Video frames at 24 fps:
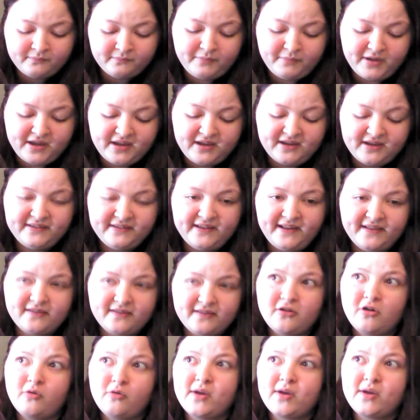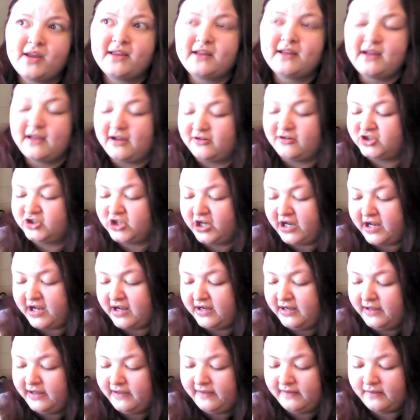But at least knowing how shitty it
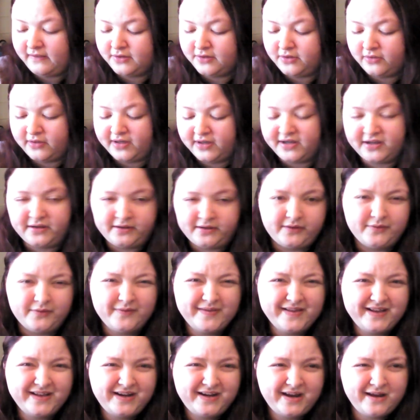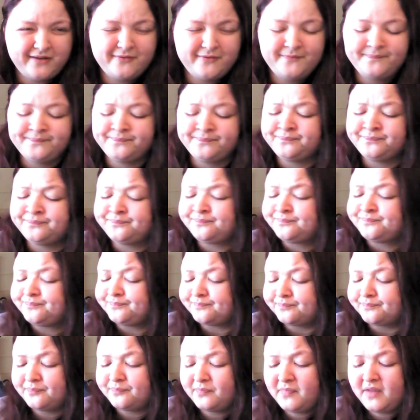is, I know how to use it now.
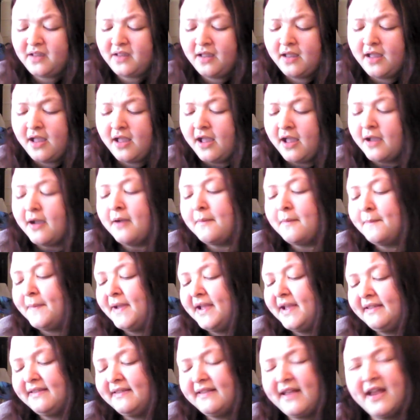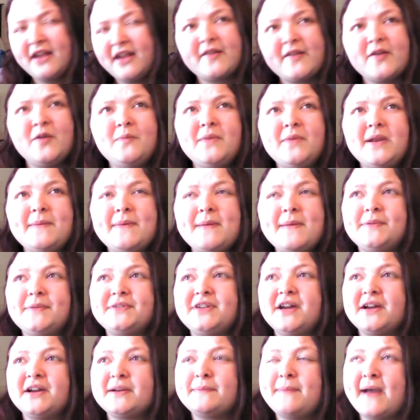But as so many people
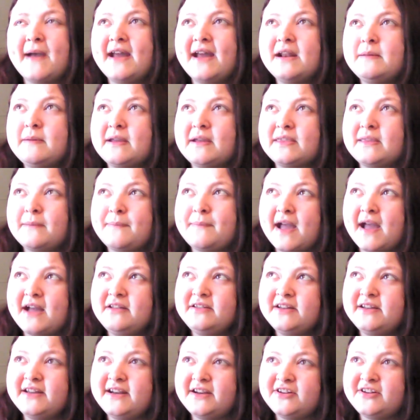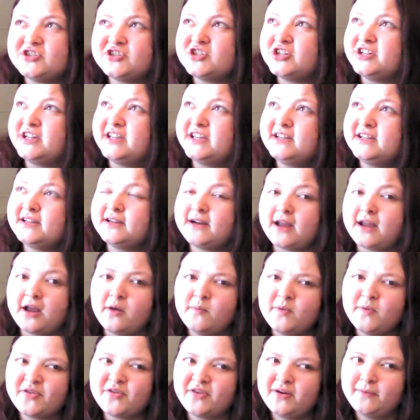talk bad about the palette, I shouldn't get it, and I
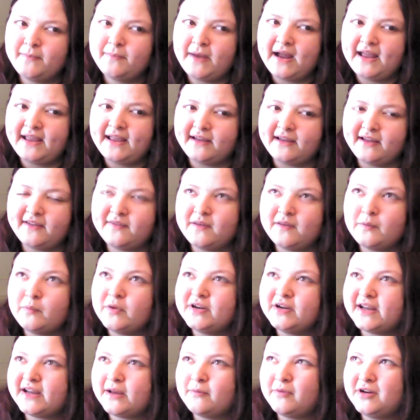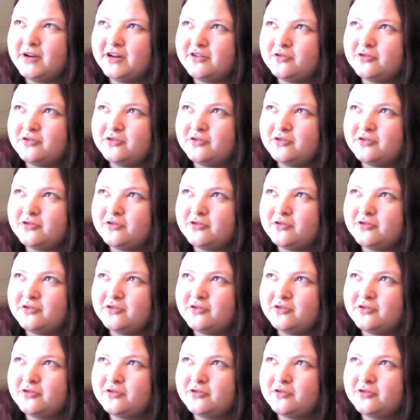almost didn't buy it. And then one day I went